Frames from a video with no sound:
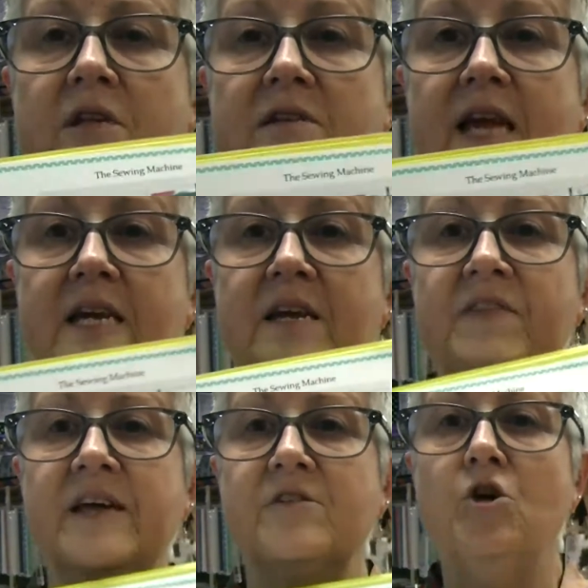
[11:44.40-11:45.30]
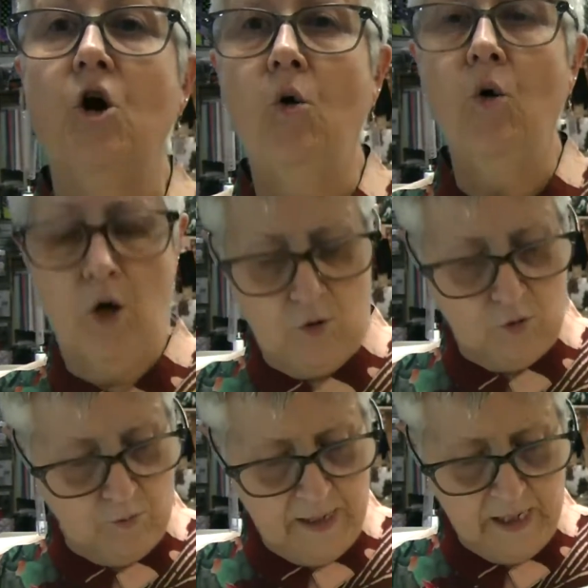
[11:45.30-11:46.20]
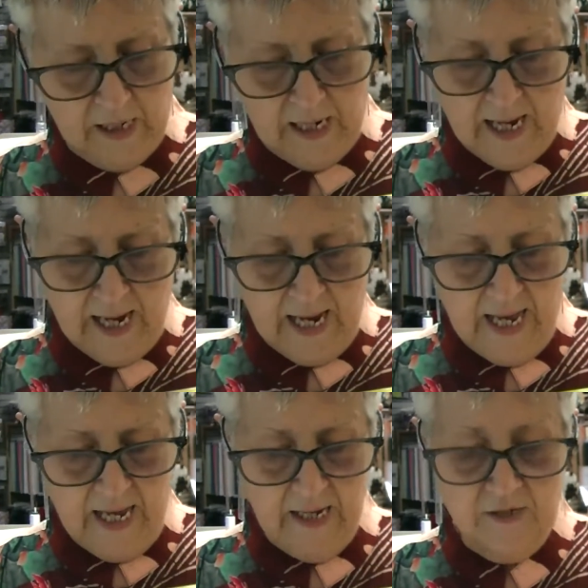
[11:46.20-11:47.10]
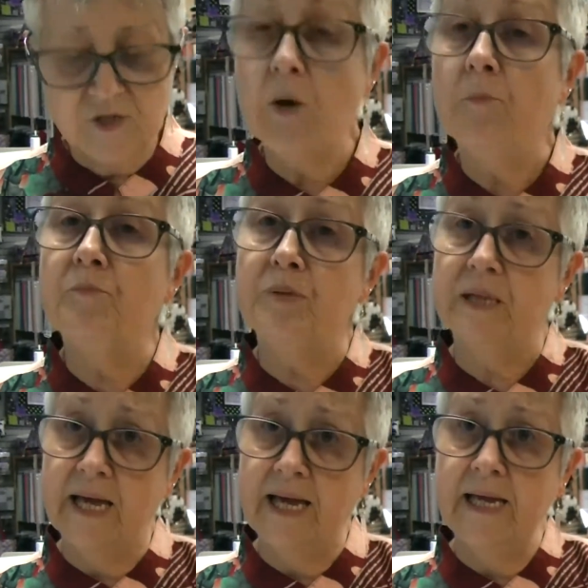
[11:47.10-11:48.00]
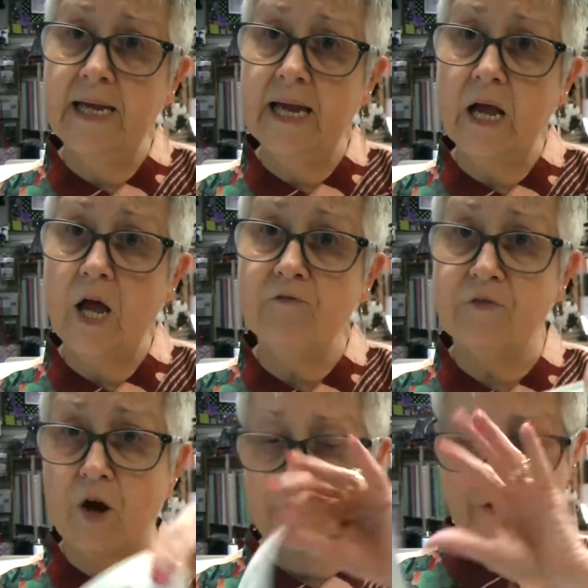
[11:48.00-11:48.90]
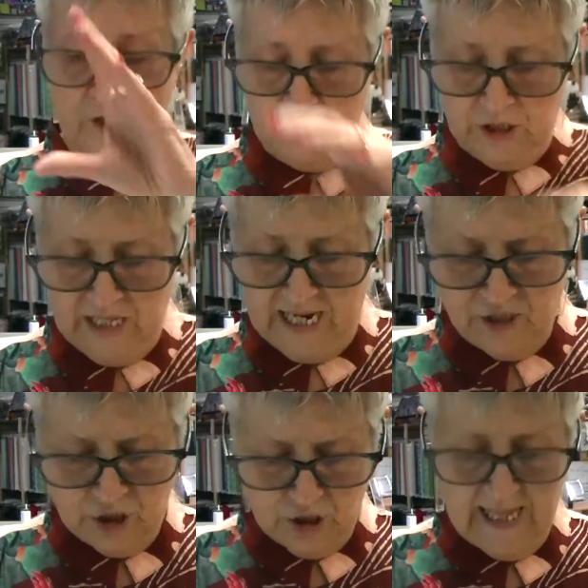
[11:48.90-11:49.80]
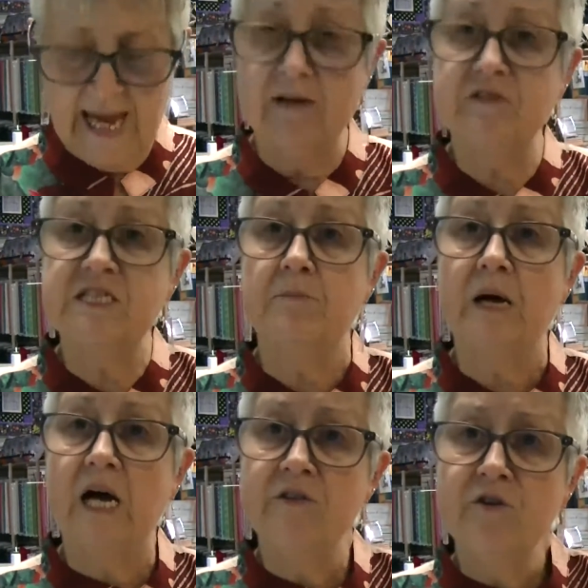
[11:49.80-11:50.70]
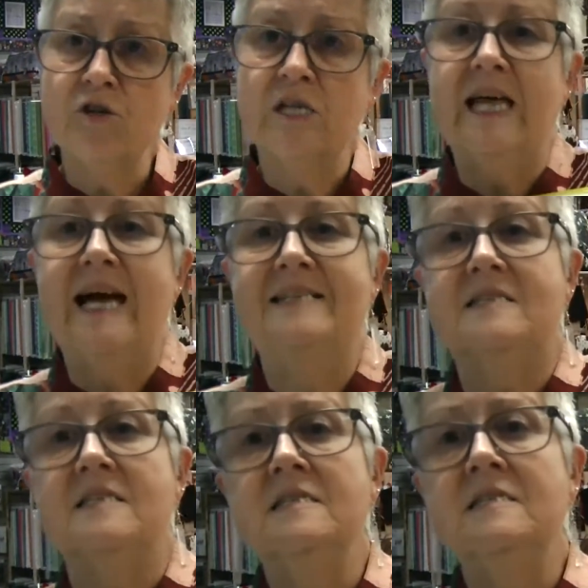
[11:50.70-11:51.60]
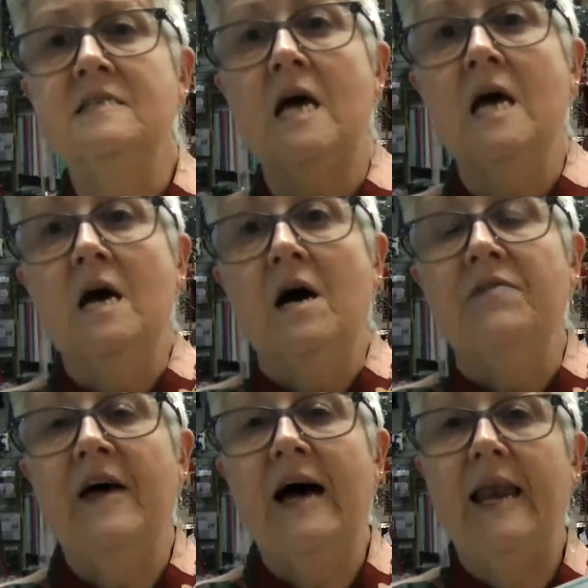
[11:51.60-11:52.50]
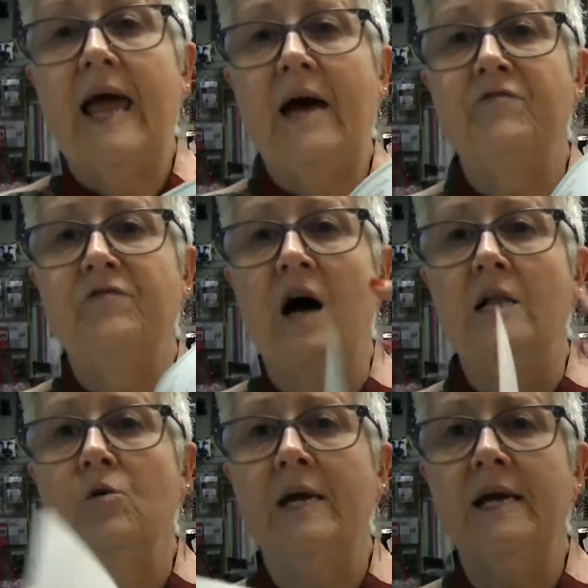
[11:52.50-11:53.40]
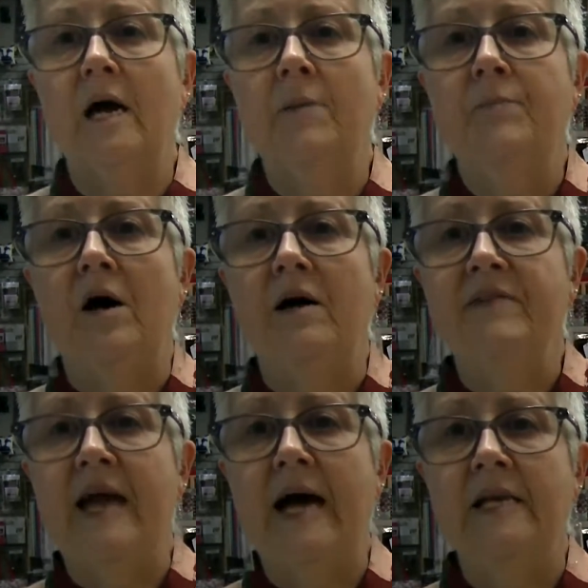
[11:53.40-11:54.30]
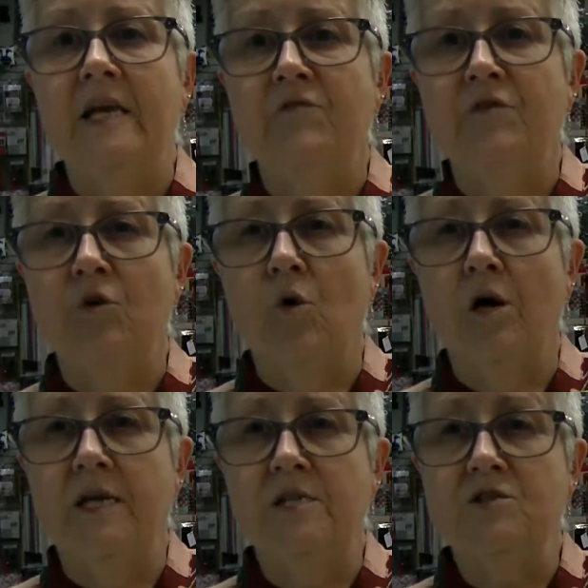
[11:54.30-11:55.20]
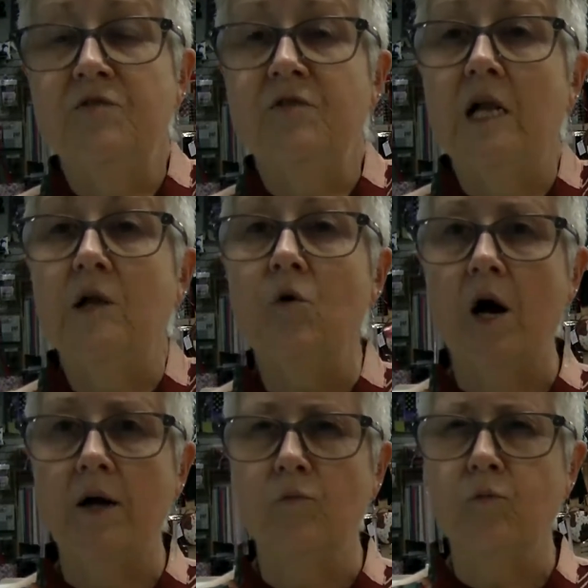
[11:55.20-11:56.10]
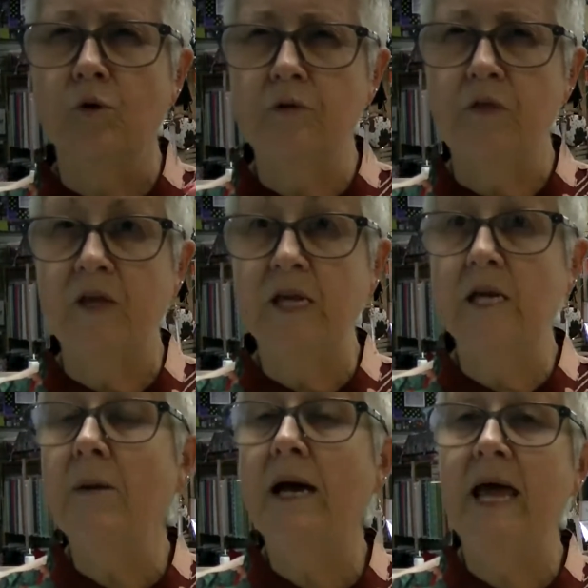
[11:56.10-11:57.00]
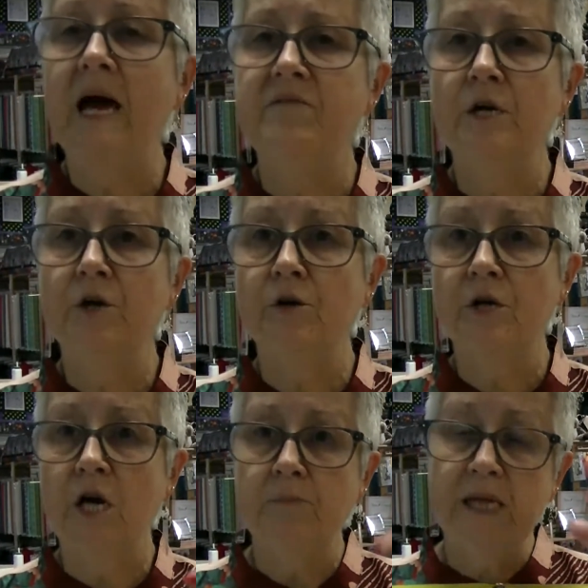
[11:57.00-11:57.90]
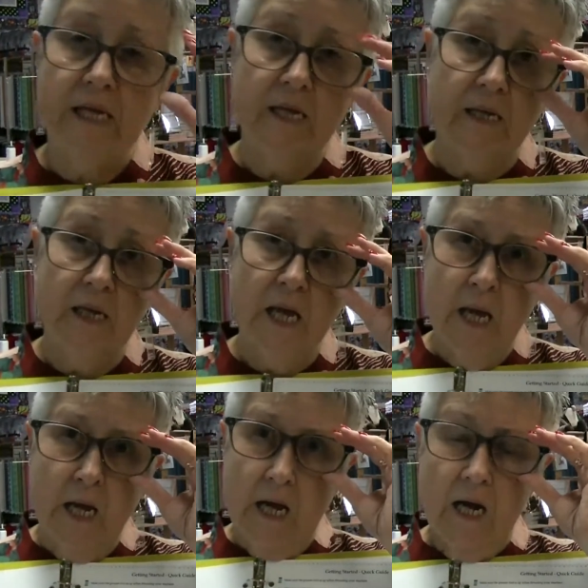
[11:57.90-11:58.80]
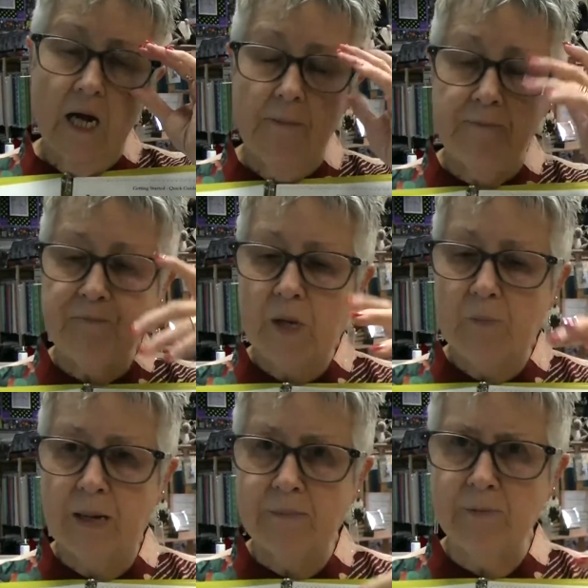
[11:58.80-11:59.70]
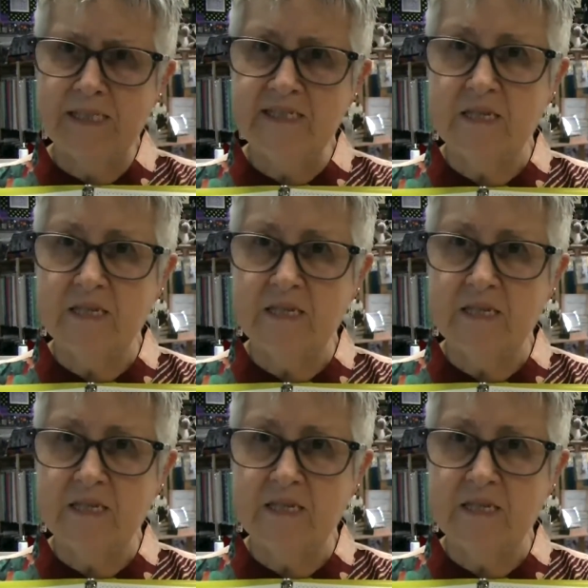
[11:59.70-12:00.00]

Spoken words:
that they can then go home and play further. Then she'll have some other classes that following up on that if you're wanting to follow on. We're thinking about having her come in probably